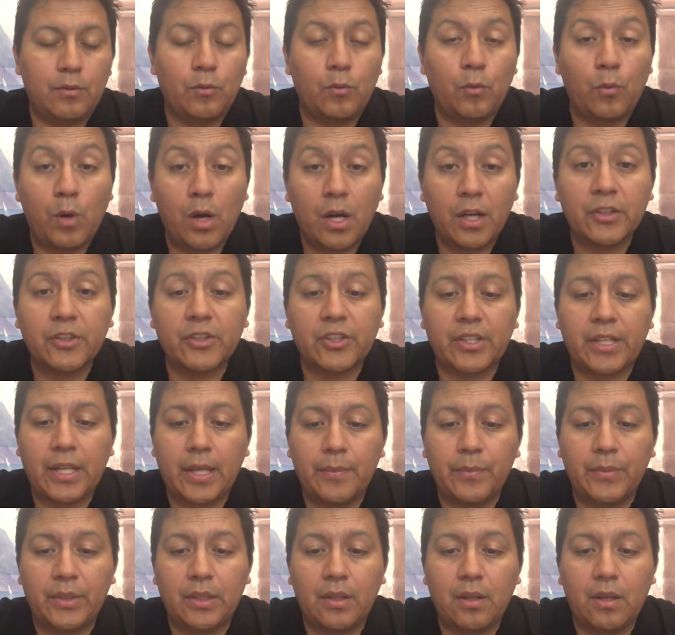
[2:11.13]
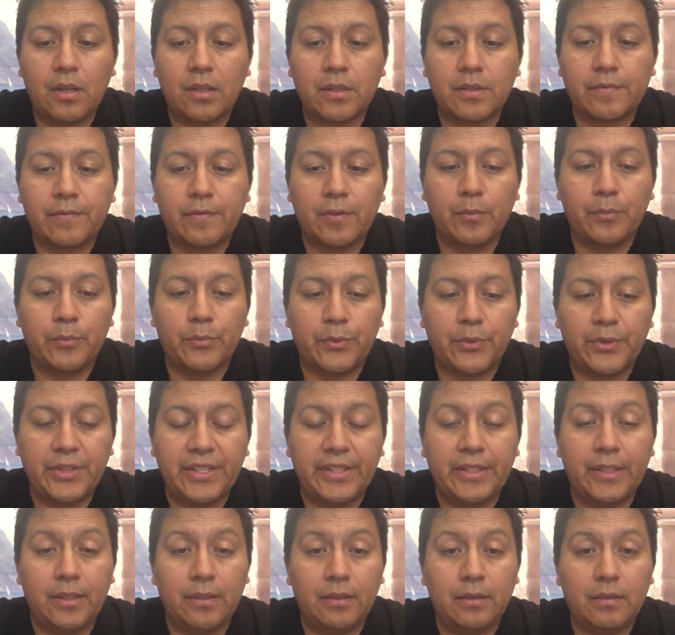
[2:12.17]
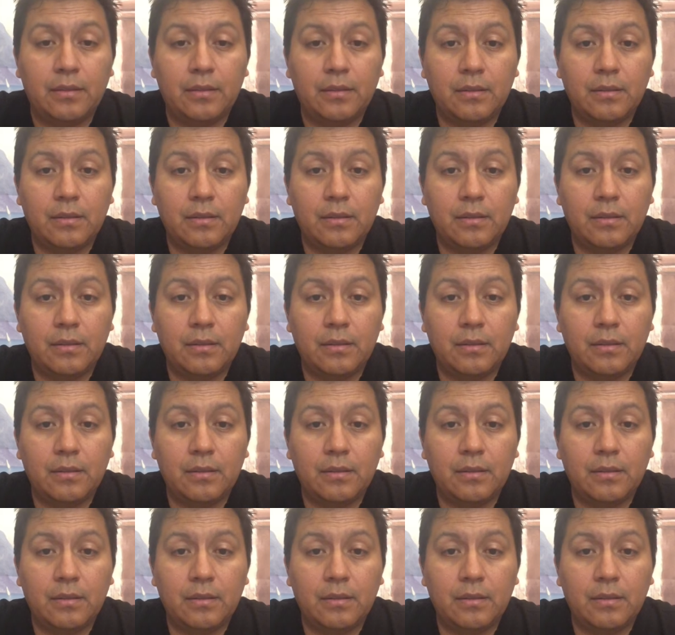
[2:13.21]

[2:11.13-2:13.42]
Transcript: Water can be lost from breathing